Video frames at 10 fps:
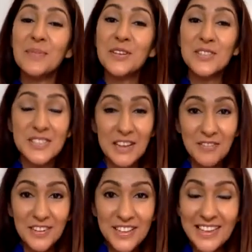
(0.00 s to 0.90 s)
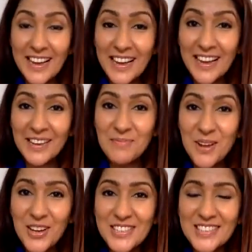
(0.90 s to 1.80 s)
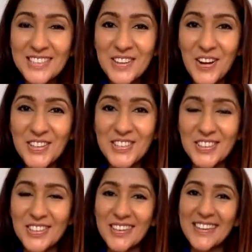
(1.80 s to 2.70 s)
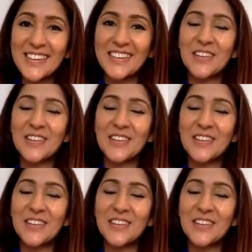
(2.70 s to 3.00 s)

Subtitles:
Because definitely I am not a doctor,